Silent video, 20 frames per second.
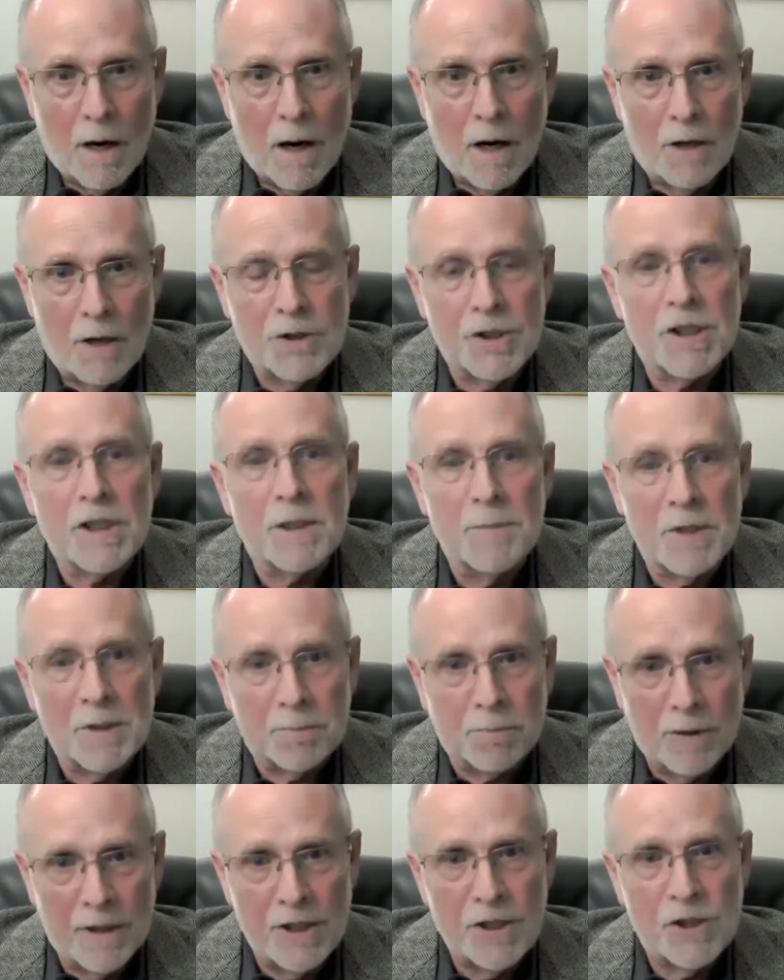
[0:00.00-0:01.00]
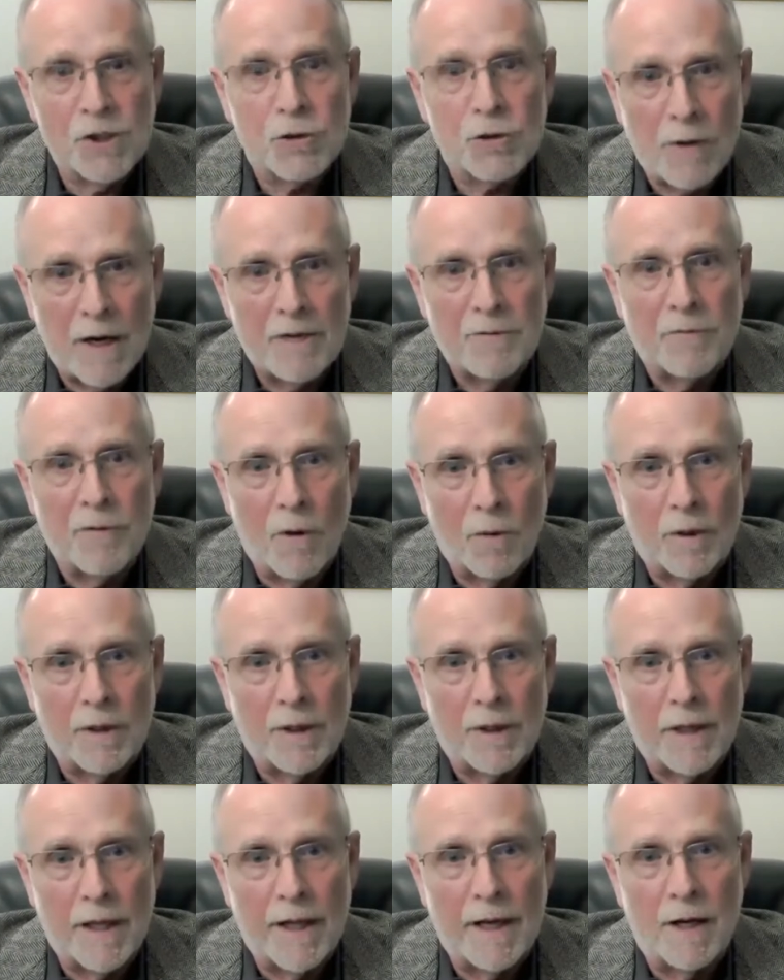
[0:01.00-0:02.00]
Our system is pretty
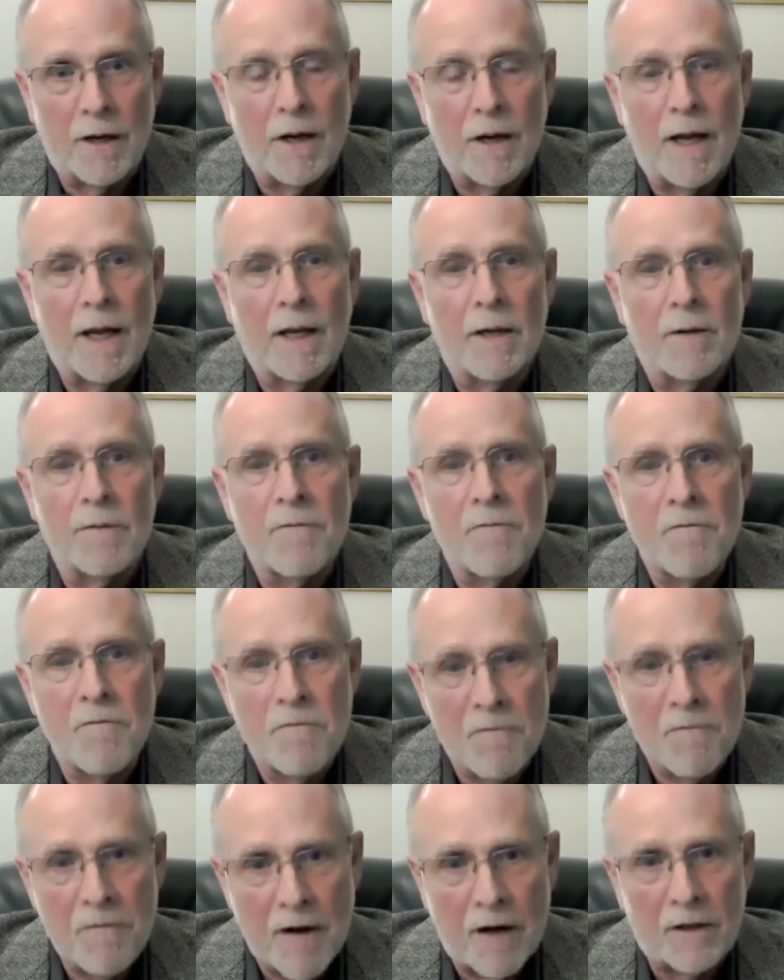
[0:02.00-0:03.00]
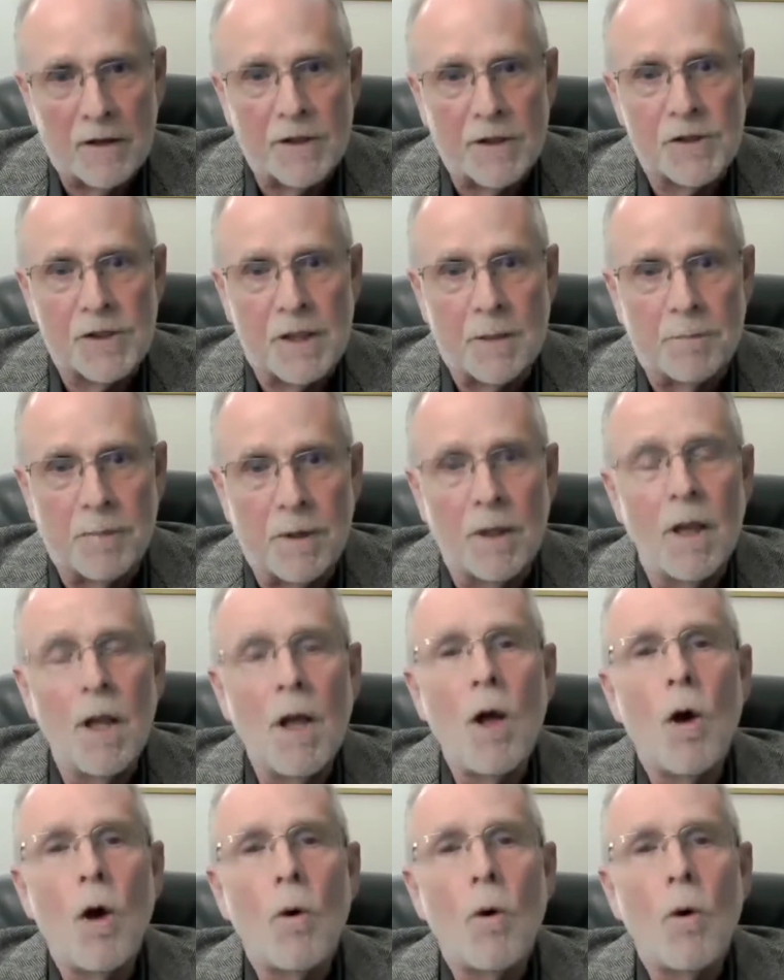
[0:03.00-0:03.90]
straightforward there and fairly simple.